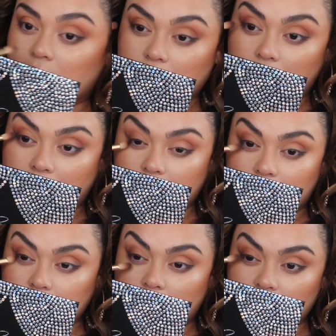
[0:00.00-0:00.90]

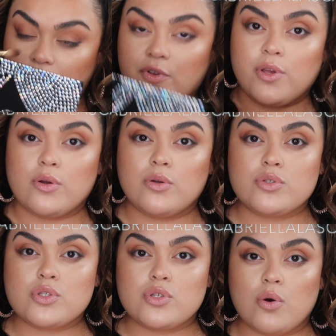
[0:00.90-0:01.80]
Like, they
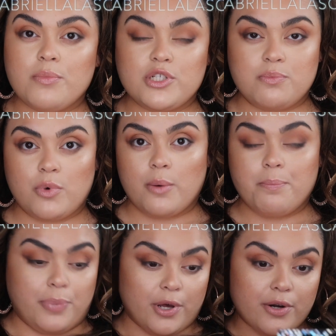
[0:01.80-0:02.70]
feel so much more
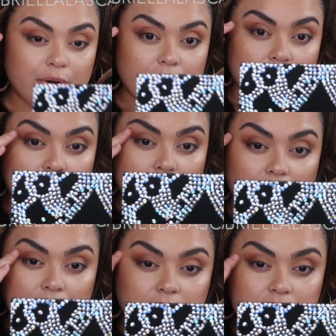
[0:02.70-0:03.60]
buttery
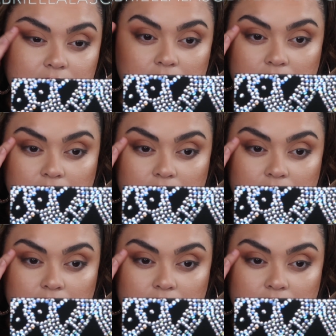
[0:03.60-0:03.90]
and